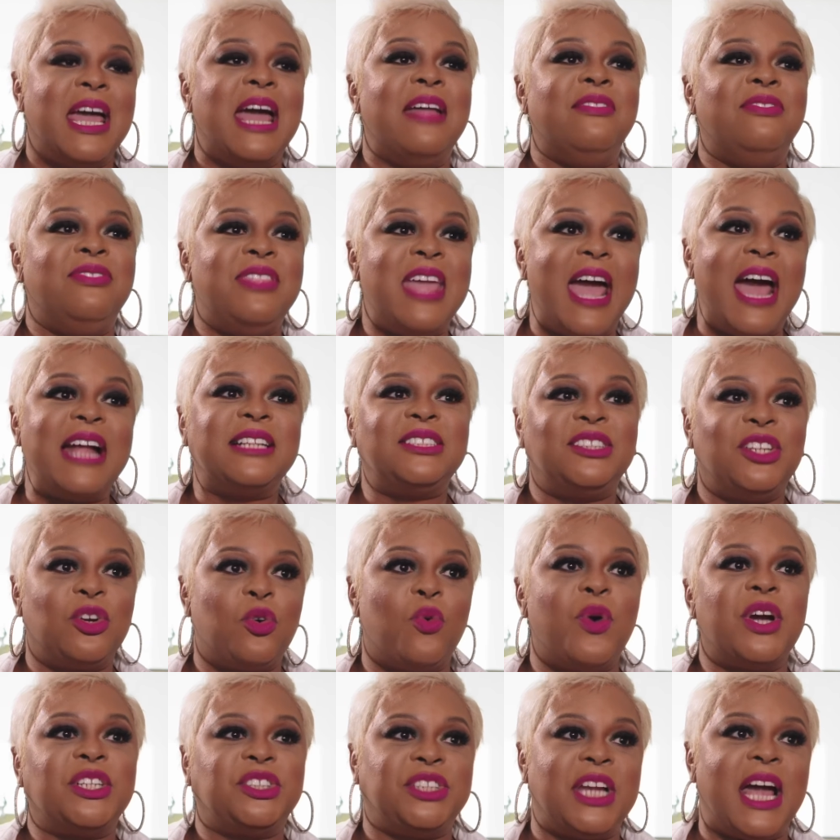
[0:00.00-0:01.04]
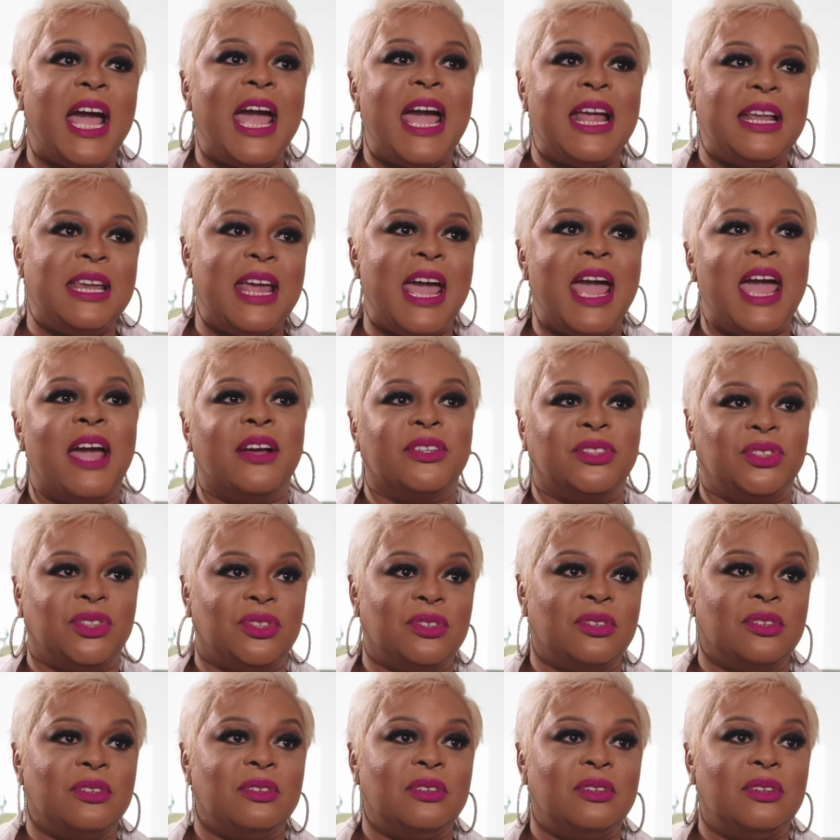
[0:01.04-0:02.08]
And that's the question I had to
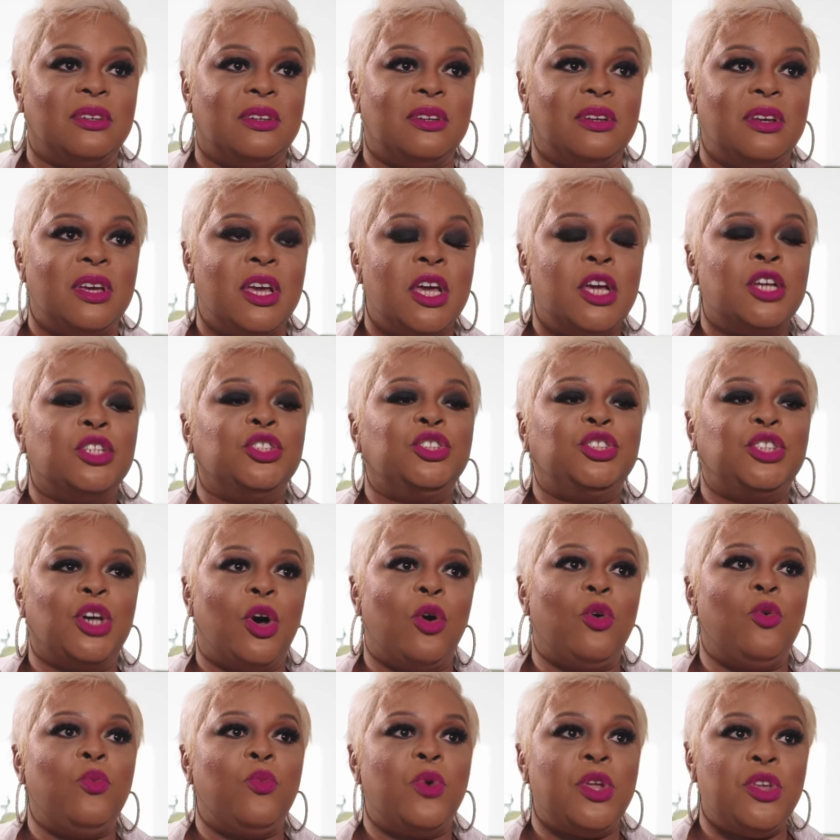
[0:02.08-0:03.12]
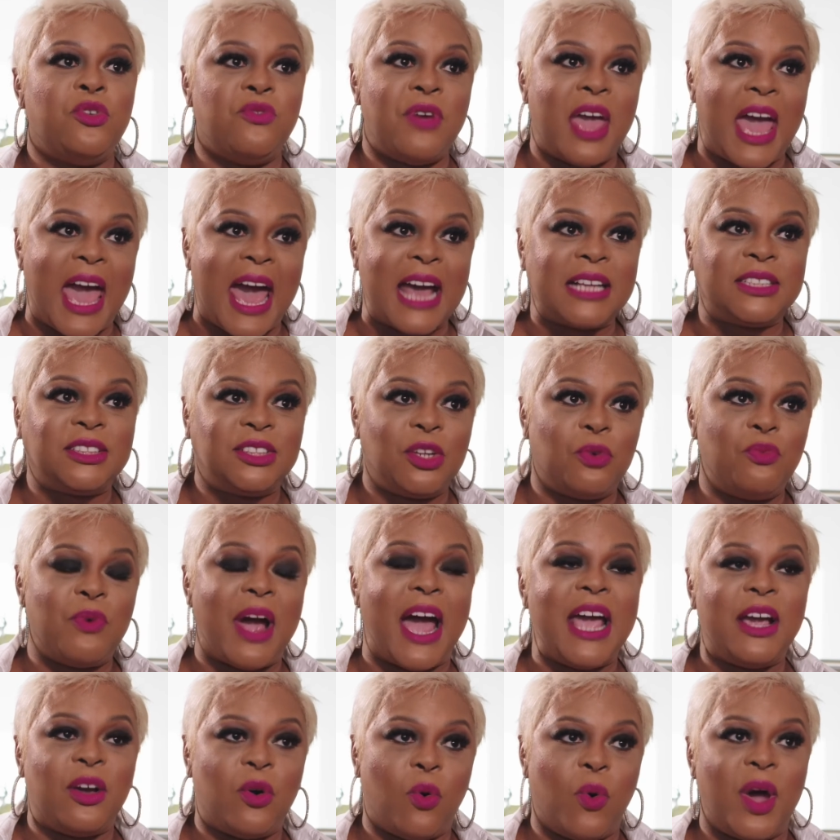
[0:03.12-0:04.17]
answer. So when you ask the
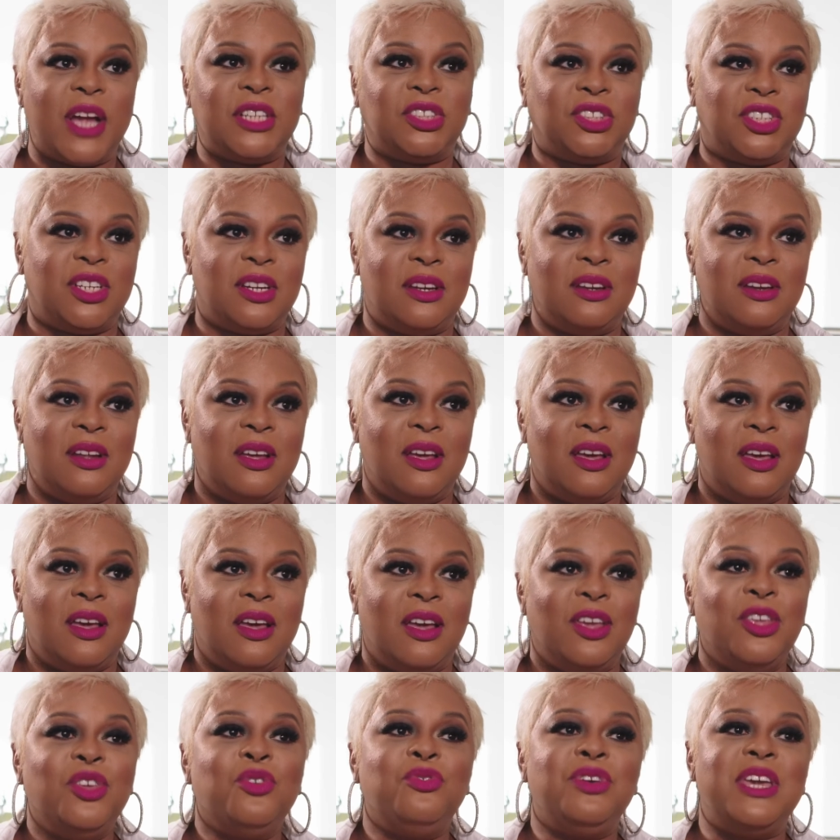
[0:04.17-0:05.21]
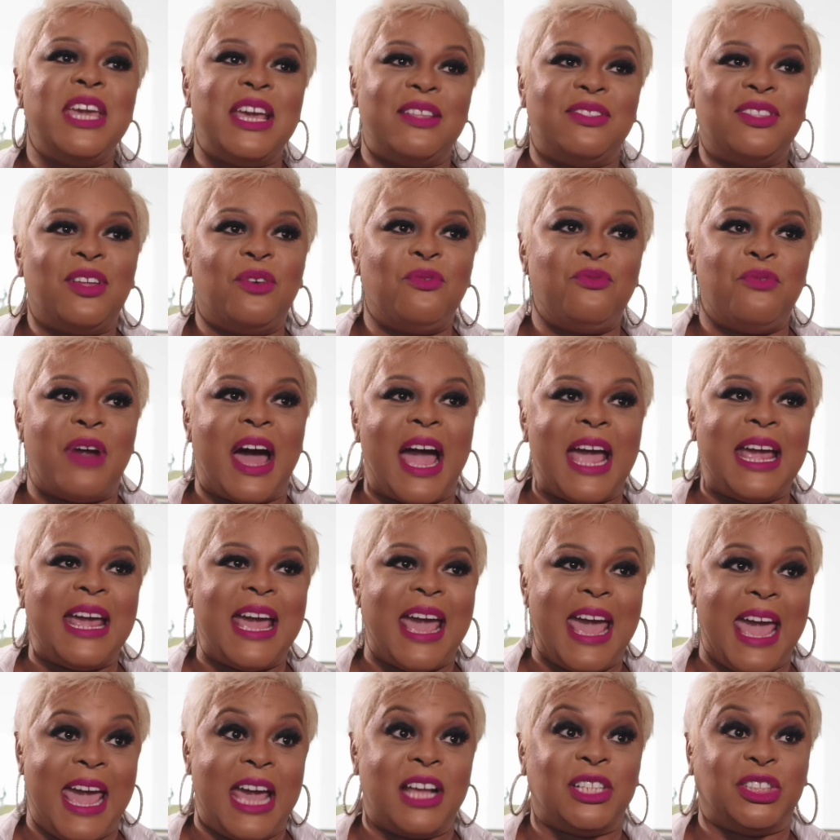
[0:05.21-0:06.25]
right question, you get the right
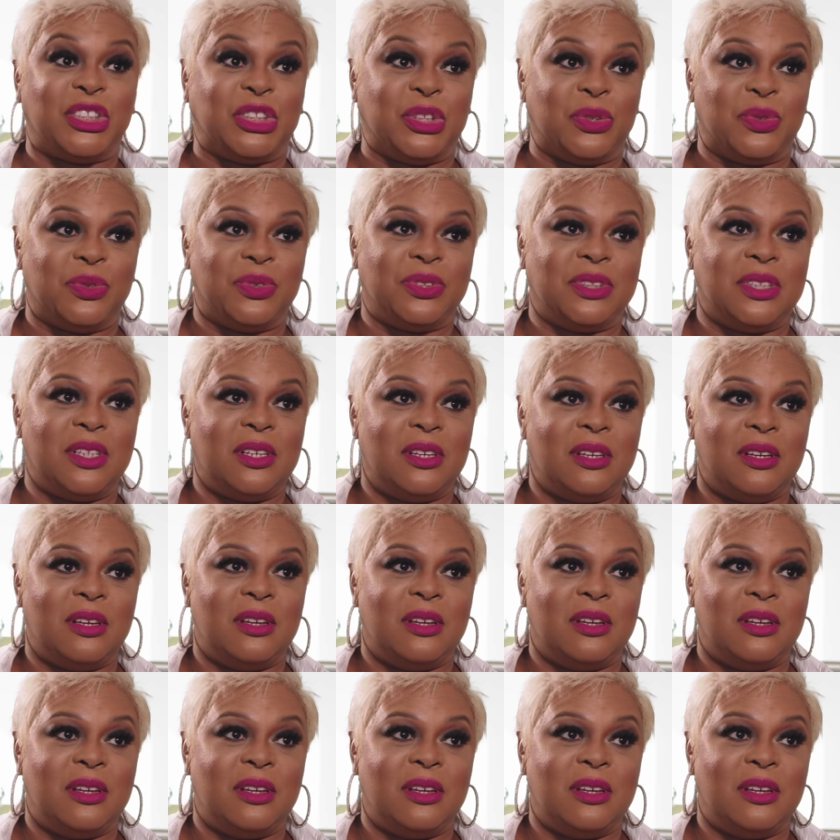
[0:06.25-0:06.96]
answers.